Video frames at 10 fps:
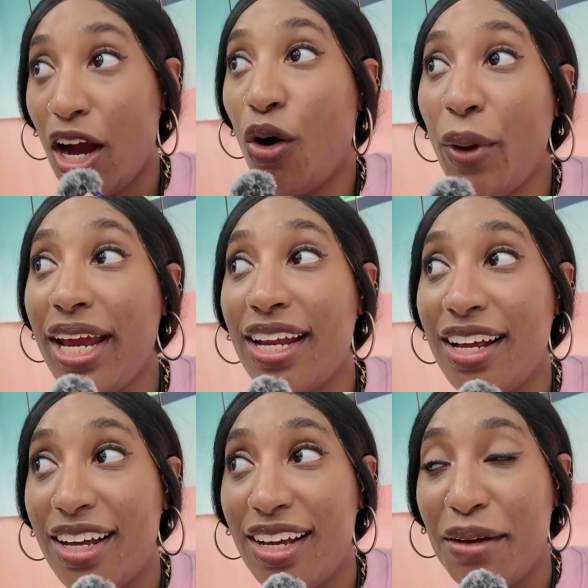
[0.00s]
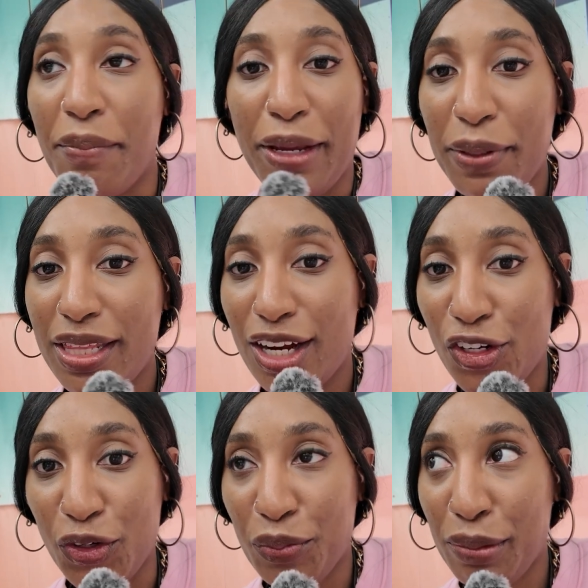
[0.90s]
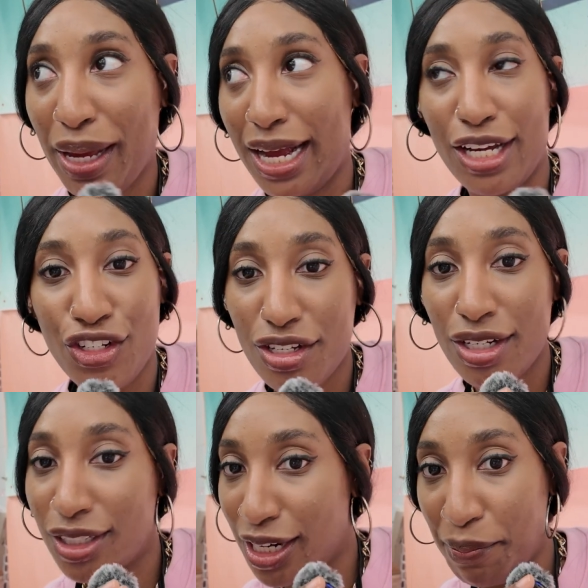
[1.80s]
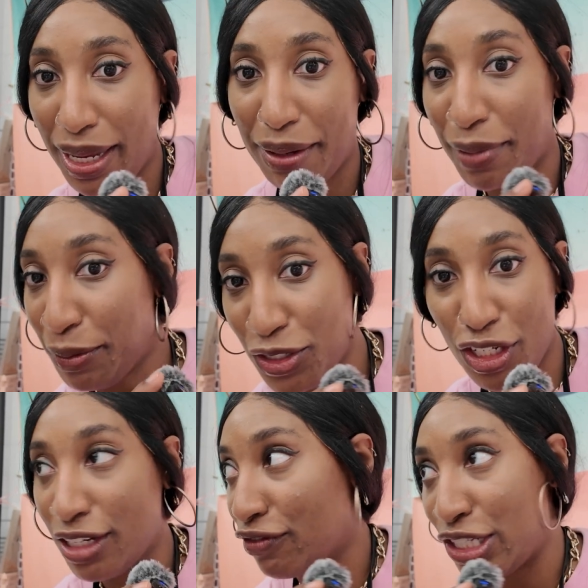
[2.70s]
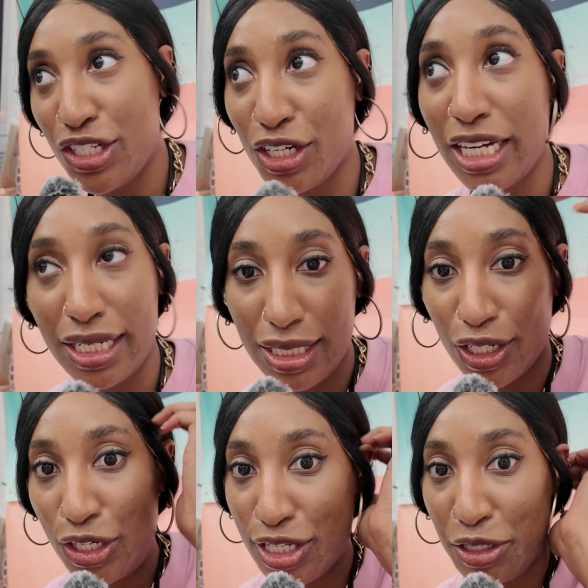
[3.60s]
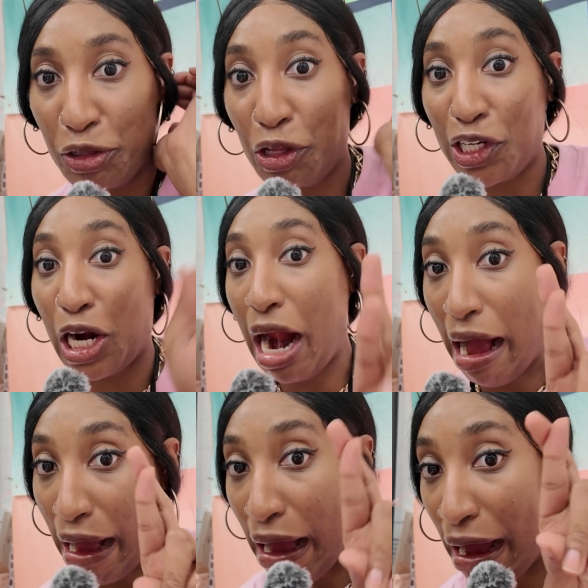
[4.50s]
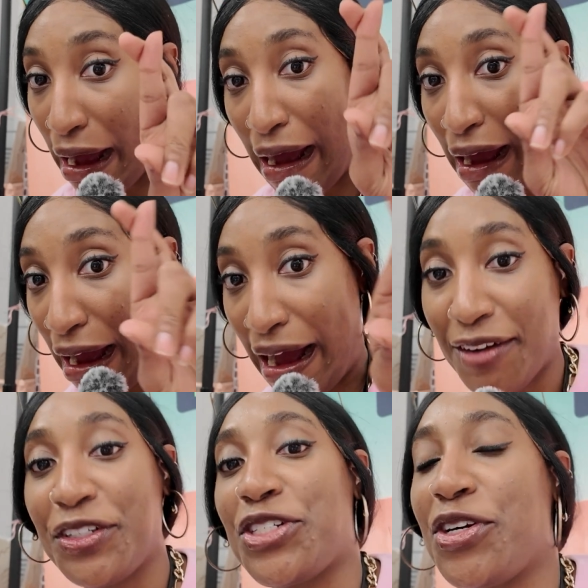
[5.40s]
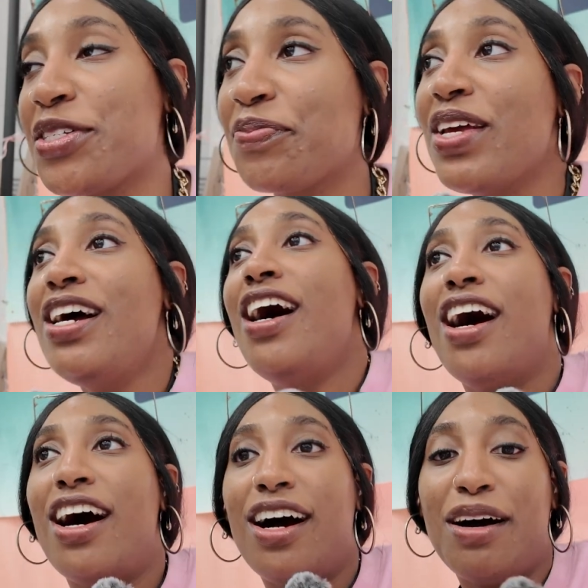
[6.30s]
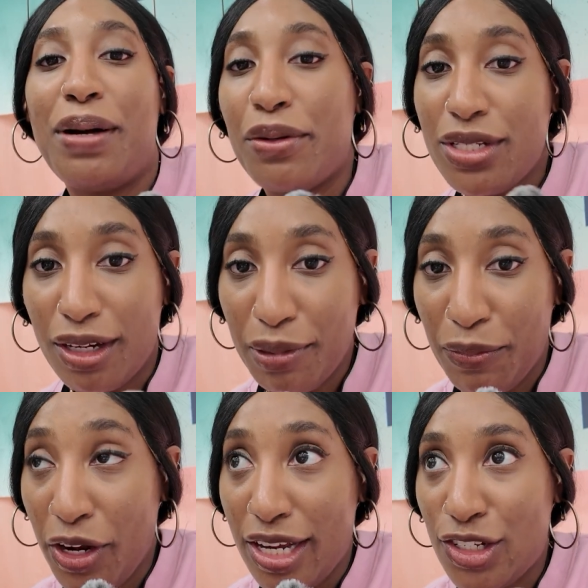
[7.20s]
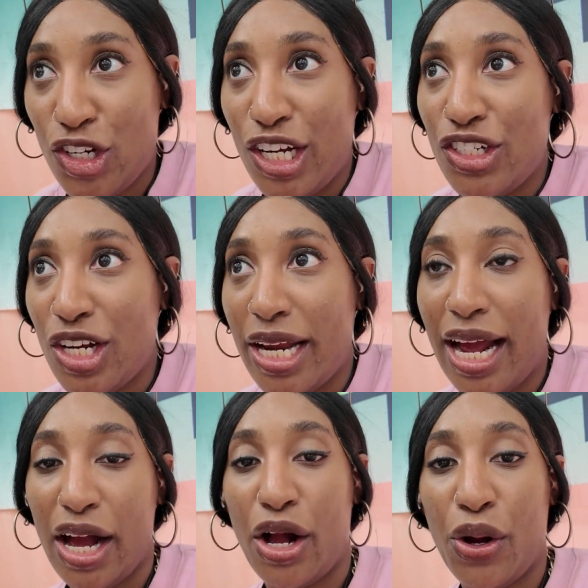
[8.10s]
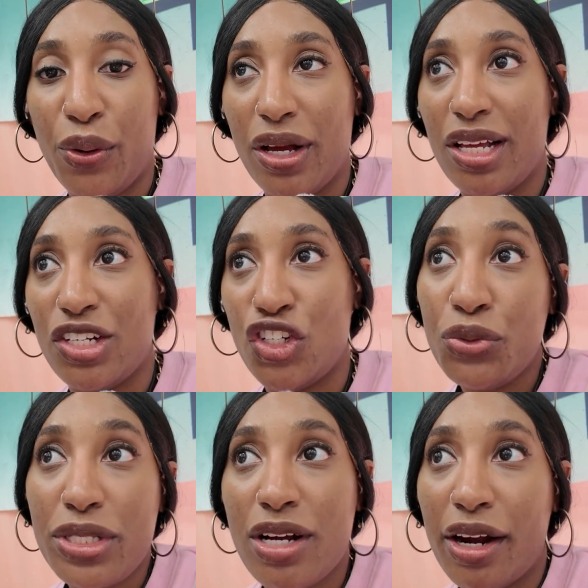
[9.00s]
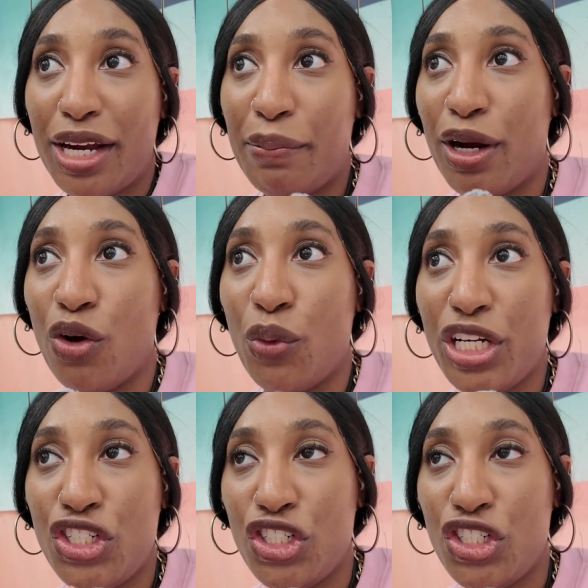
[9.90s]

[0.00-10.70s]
Oh wait, maybe that girl will be back. I just saw her come back. Maybe she convinced her dad to let her stay a little longer. Fingers crossed. I was talking about Monet Exchange and how she was talking about when